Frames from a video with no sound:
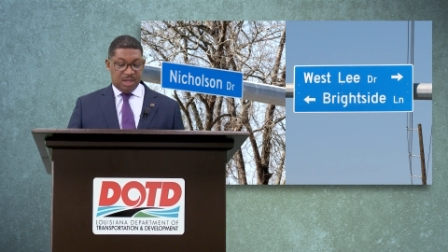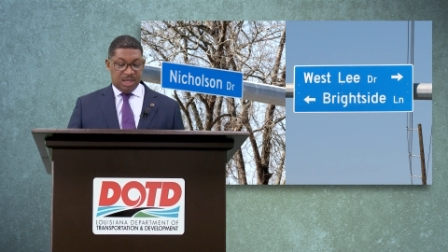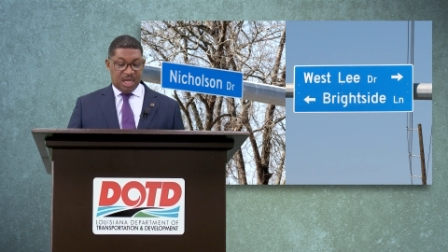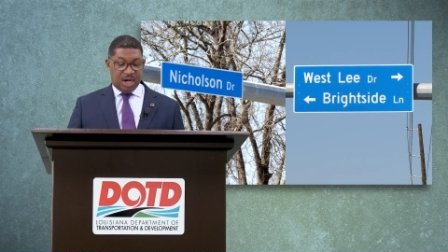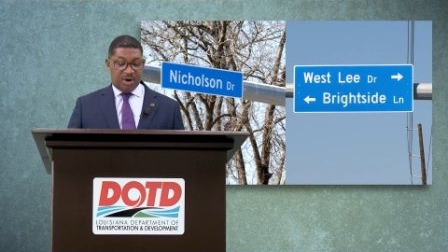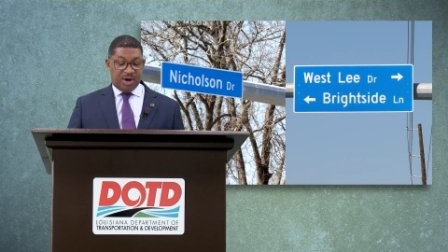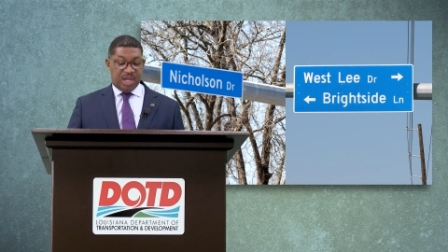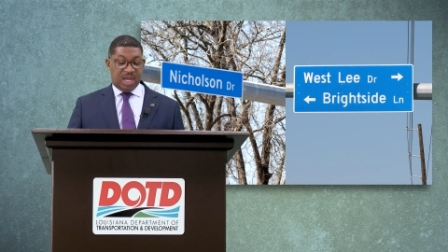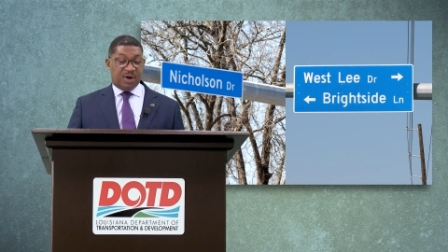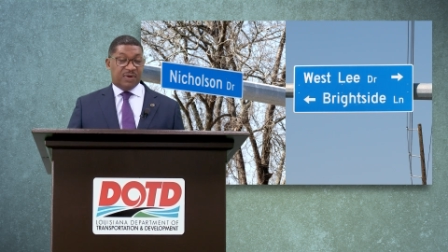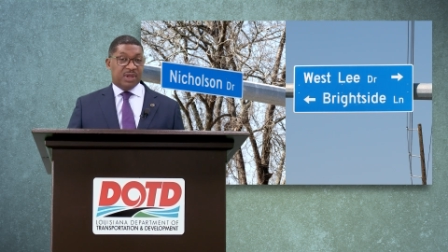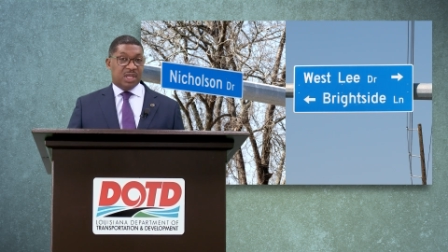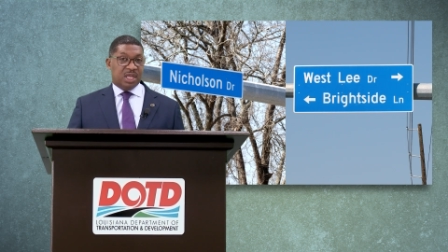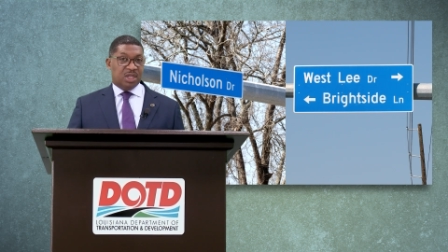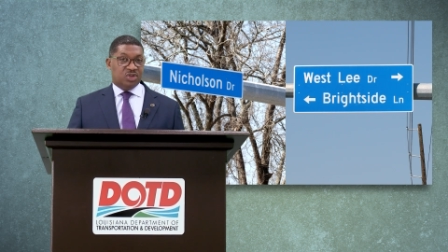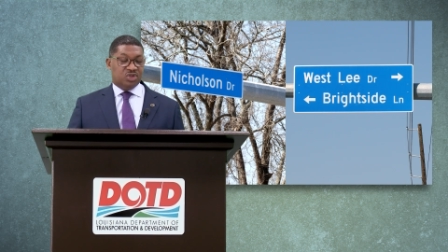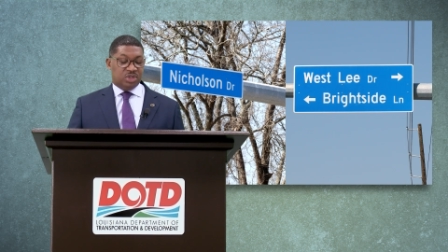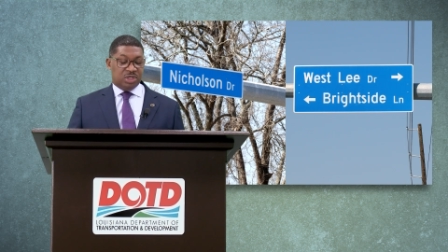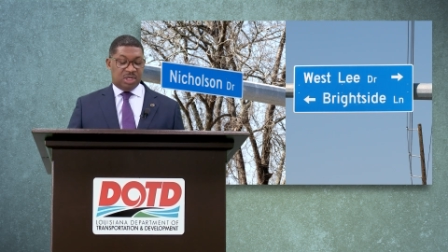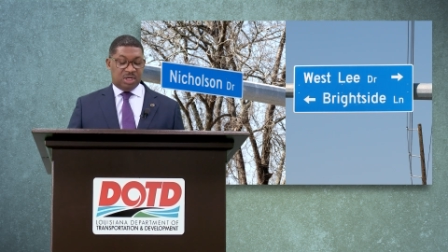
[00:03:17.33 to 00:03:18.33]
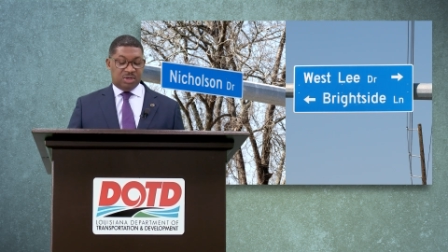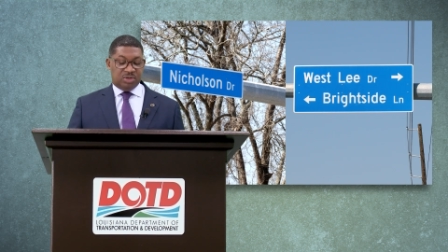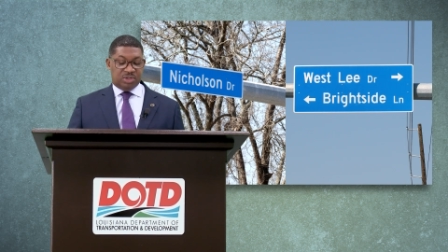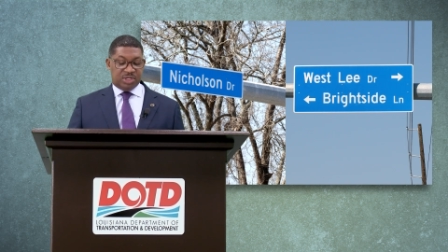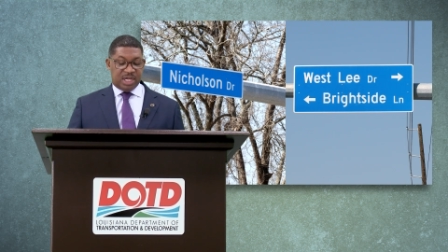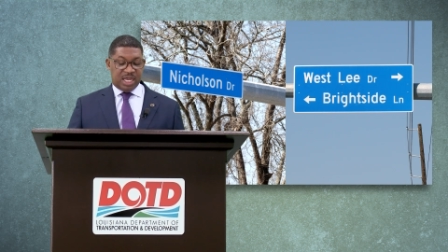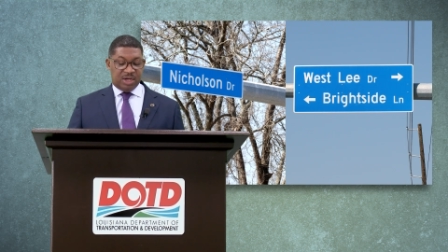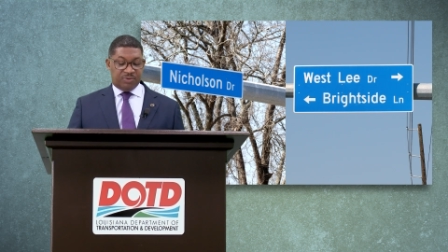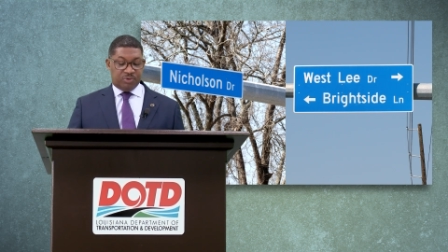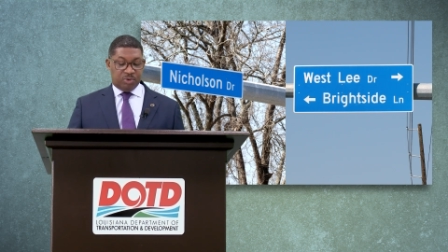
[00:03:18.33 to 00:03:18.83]
Our area engineer,
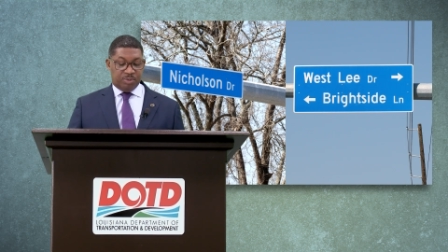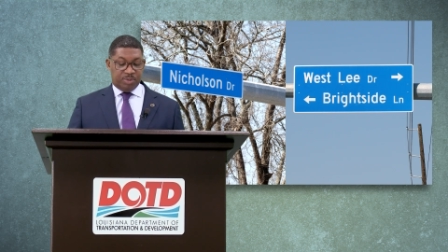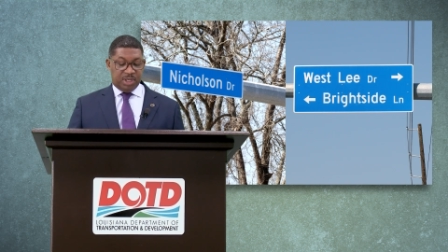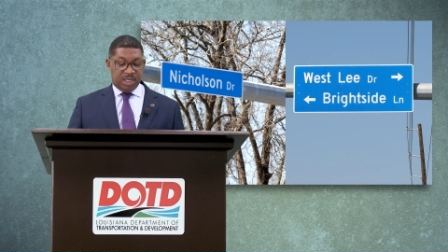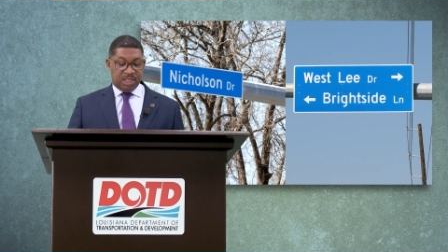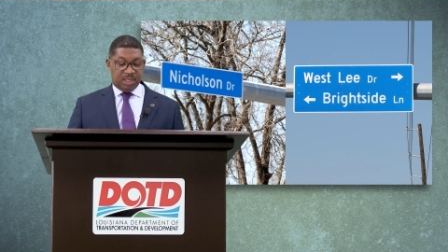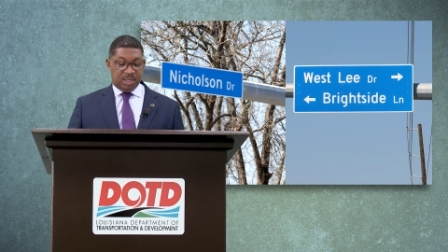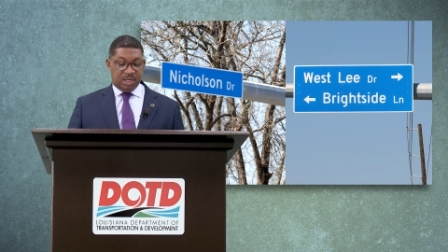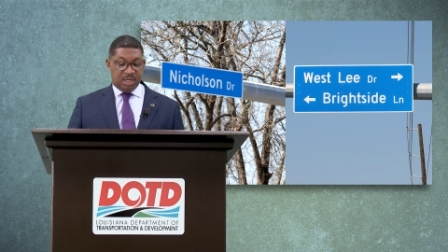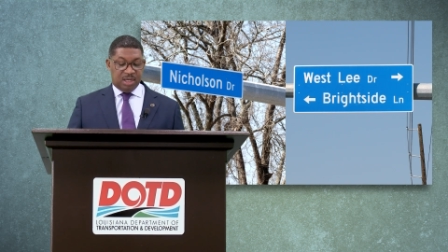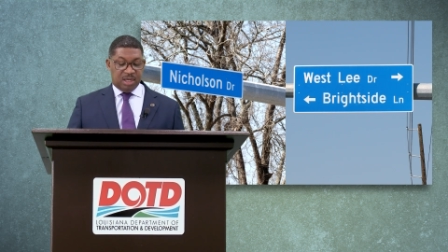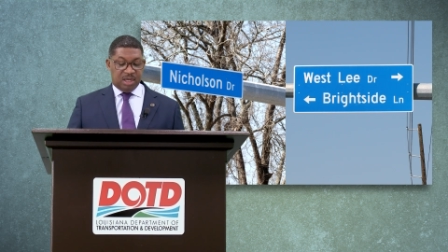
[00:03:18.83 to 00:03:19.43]
Chad Robique,